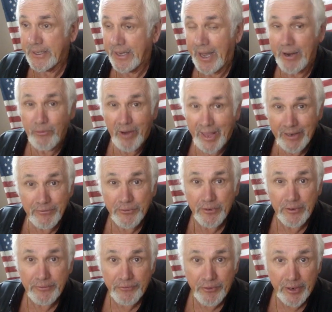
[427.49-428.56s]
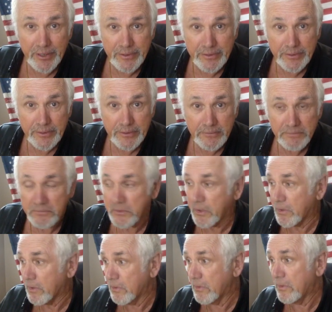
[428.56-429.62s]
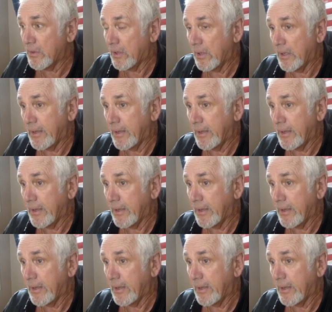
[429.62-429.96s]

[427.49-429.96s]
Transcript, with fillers: Iran for a friend. No.